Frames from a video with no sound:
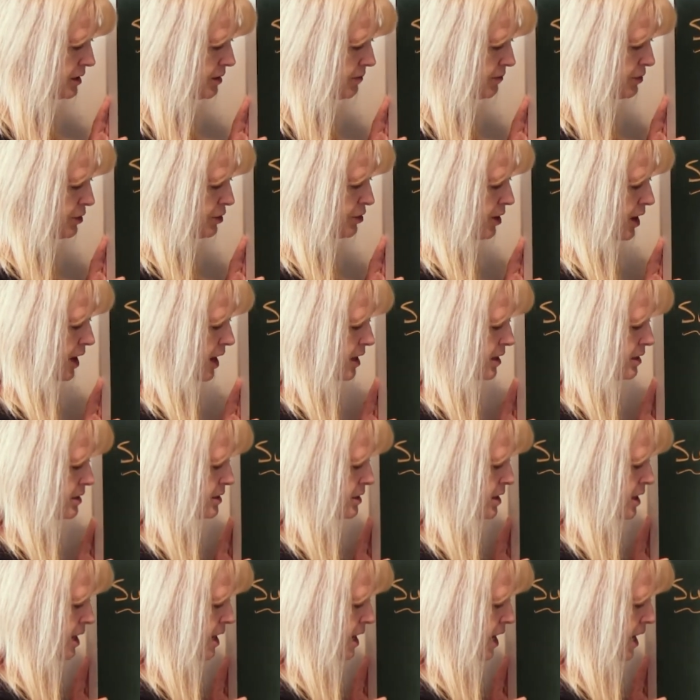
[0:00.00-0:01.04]

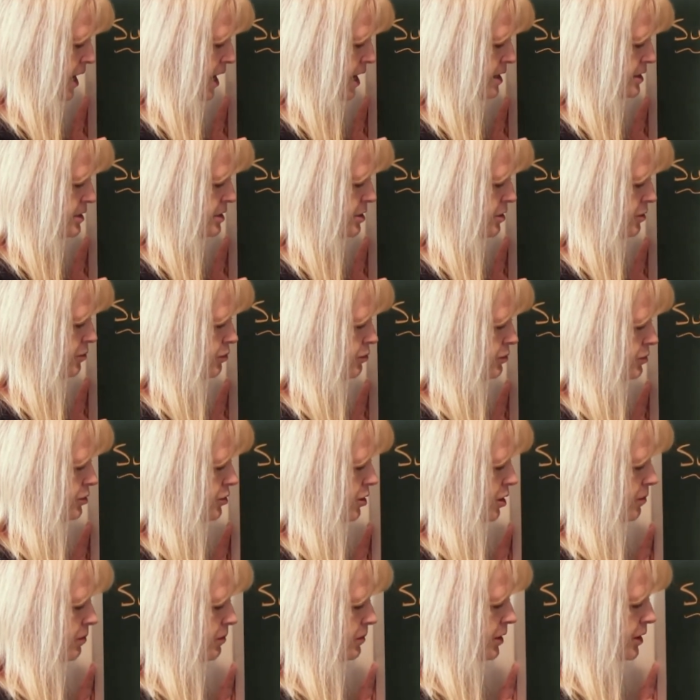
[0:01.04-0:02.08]
subtract, as you
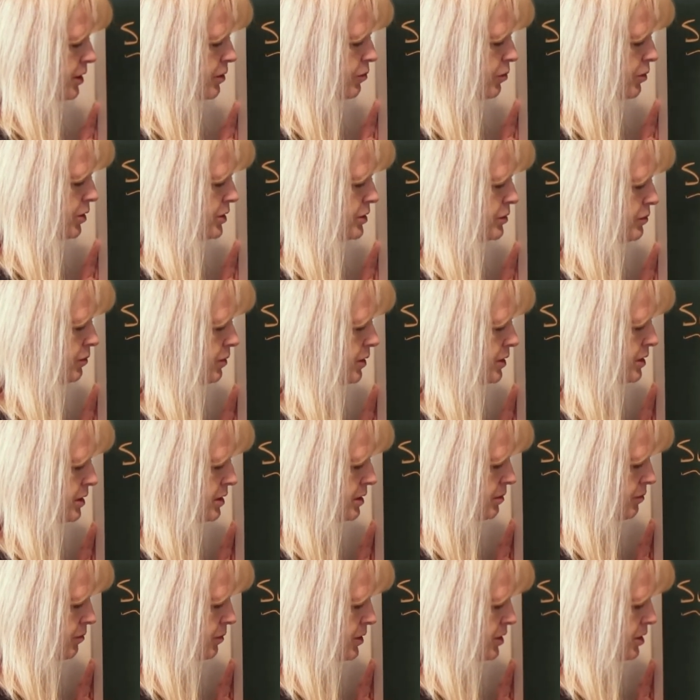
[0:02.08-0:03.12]
normally would
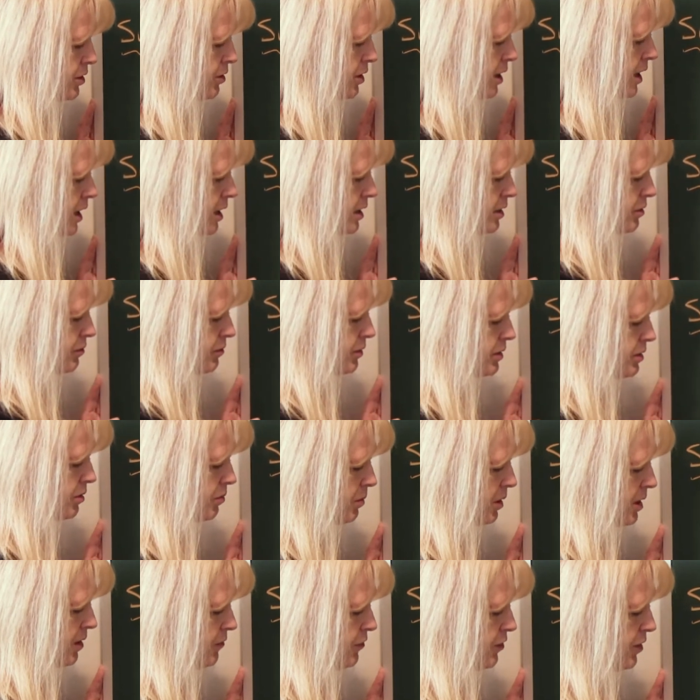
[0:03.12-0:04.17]
with your
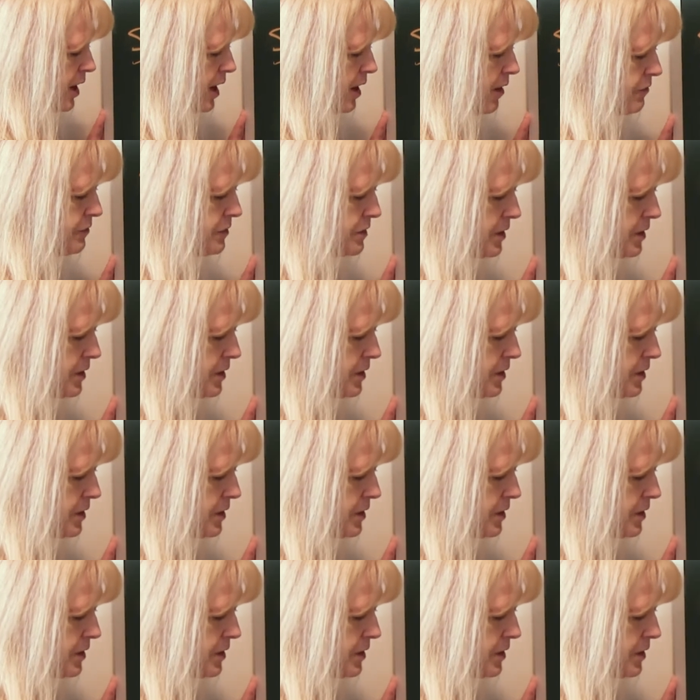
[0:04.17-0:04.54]
algorithm. If you have